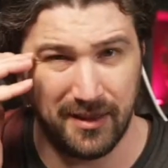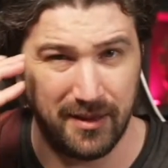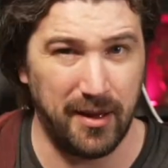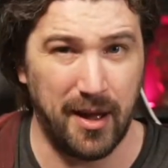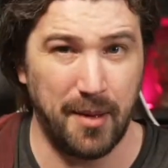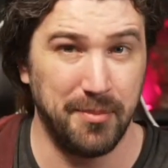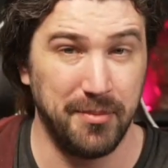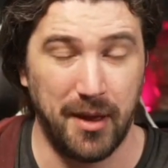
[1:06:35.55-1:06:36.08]

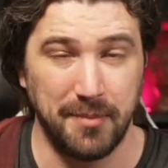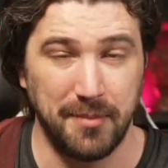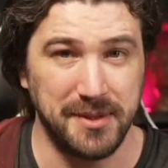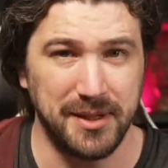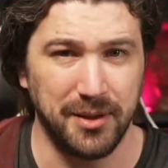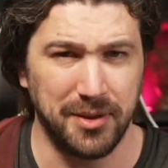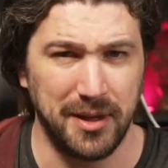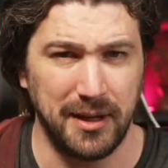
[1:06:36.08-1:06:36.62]
I'm still
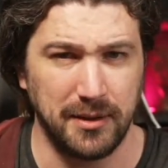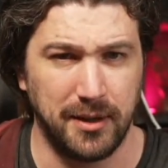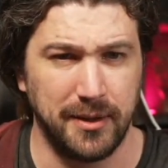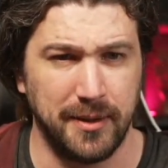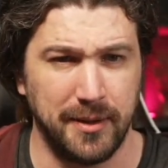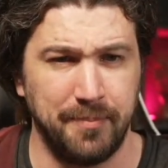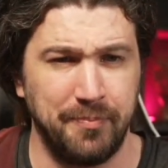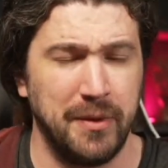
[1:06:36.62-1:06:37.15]
thinking on it.
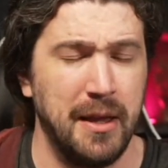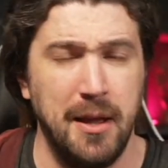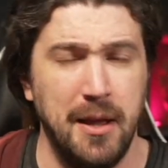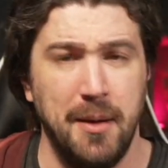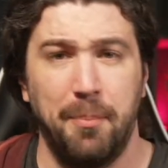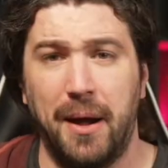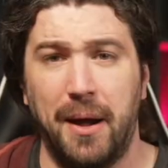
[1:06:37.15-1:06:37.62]
But